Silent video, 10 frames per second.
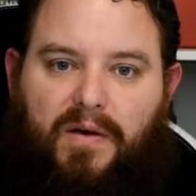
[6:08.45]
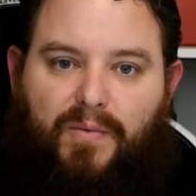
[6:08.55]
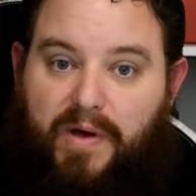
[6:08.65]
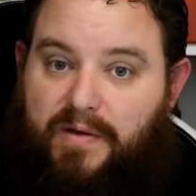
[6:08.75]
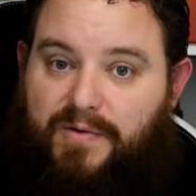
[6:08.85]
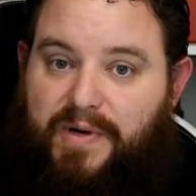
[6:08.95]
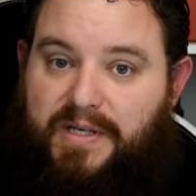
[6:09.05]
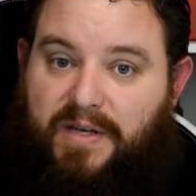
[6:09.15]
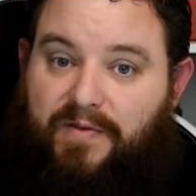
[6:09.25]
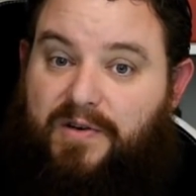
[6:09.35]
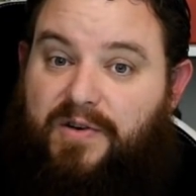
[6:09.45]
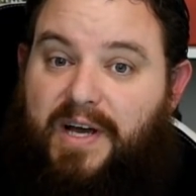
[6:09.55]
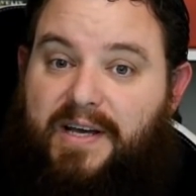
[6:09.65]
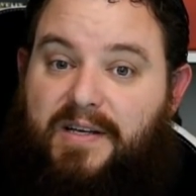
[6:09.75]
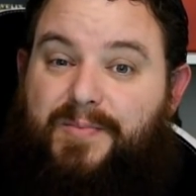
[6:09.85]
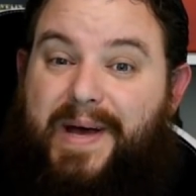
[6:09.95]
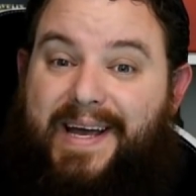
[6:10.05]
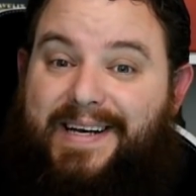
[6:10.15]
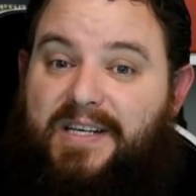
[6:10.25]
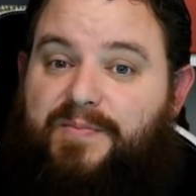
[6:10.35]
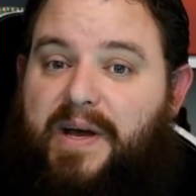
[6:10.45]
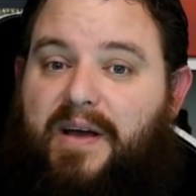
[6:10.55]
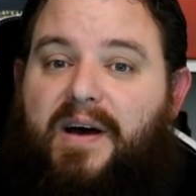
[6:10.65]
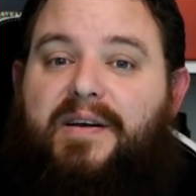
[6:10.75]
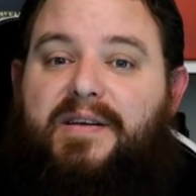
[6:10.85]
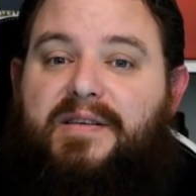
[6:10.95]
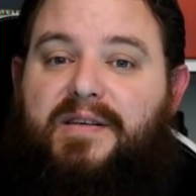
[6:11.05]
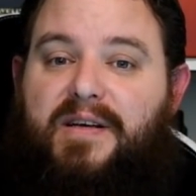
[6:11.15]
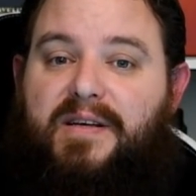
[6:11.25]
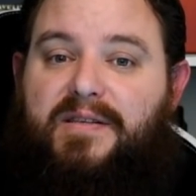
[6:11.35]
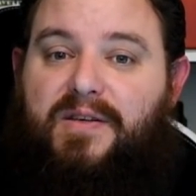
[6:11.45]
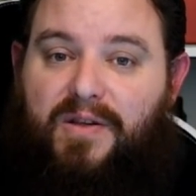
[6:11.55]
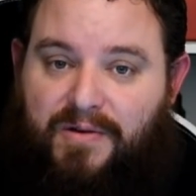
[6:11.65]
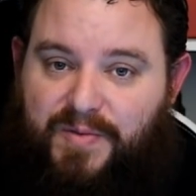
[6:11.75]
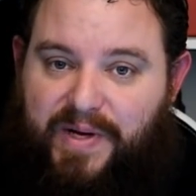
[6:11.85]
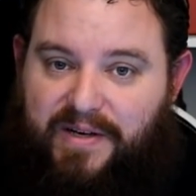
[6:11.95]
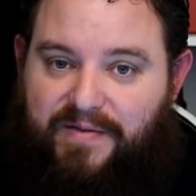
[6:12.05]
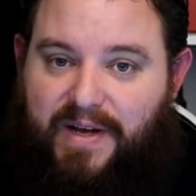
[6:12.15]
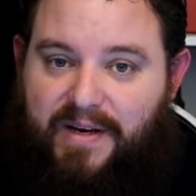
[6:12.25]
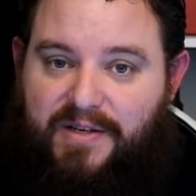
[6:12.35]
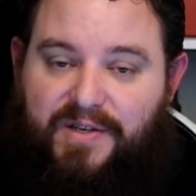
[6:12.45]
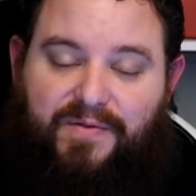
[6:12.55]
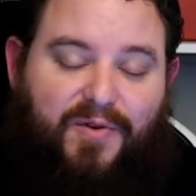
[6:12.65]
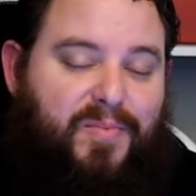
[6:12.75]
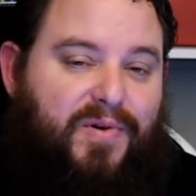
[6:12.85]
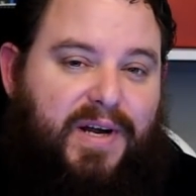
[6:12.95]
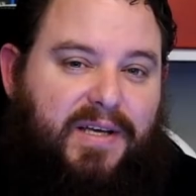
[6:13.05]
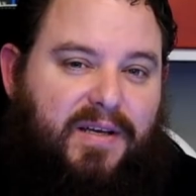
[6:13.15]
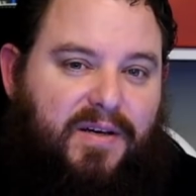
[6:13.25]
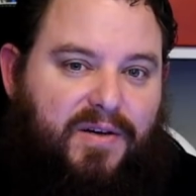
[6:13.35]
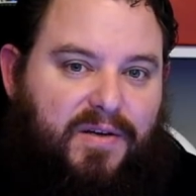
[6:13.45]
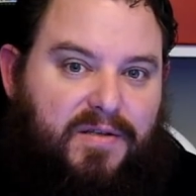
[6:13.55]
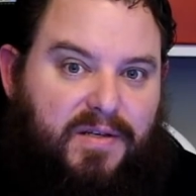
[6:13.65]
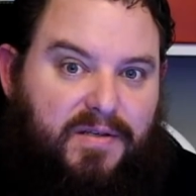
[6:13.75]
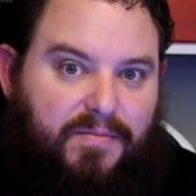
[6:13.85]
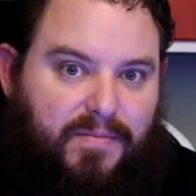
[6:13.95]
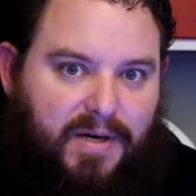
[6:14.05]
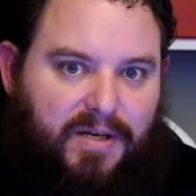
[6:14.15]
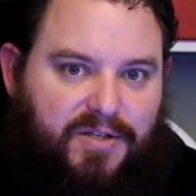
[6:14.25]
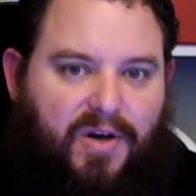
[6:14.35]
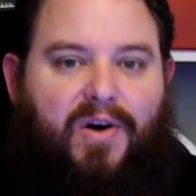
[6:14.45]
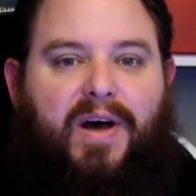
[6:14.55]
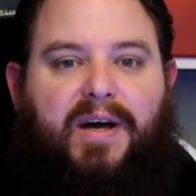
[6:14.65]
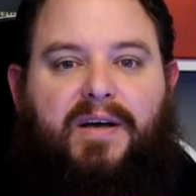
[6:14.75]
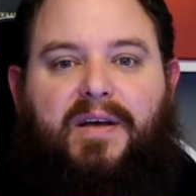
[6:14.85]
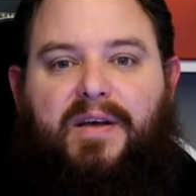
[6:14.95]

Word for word: Where the 2700K hits back hard is its clock speed advantage. At 4.8 GHz, it's much higher